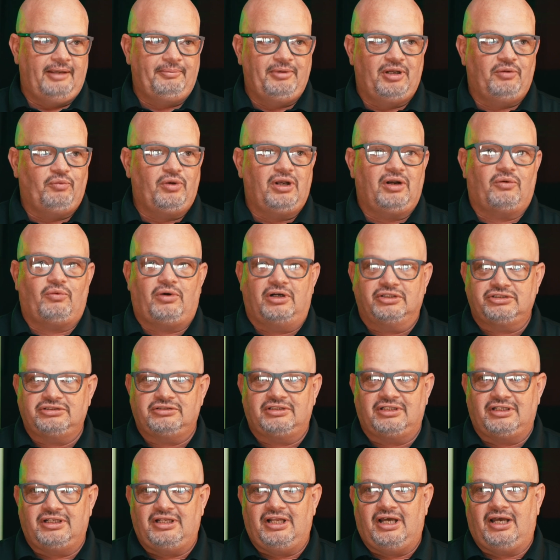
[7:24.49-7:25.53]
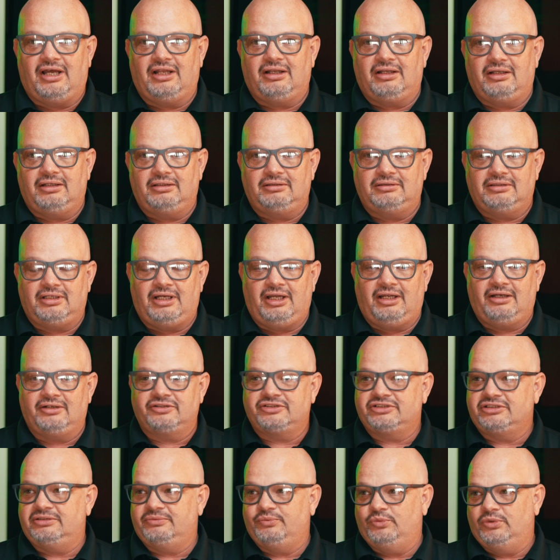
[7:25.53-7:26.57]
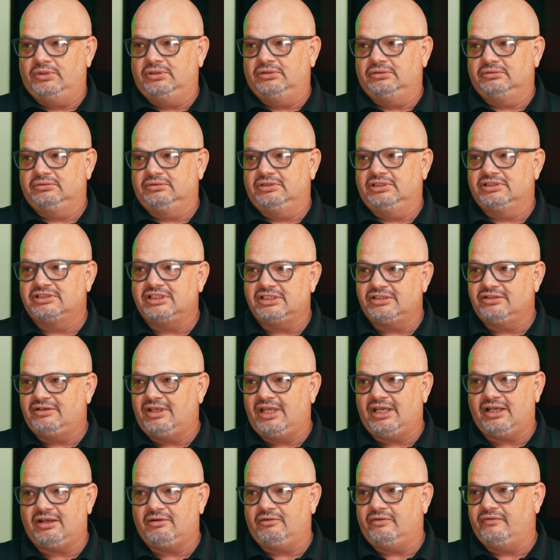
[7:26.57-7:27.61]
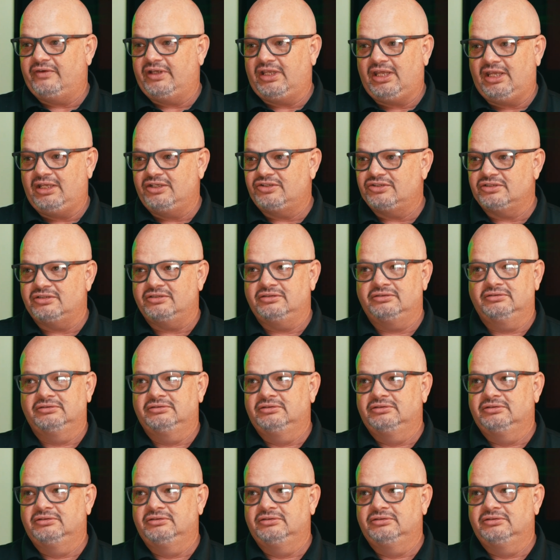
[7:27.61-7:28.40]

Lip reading: I mean, we don't want you to not hire someone because then you can't go on vacation.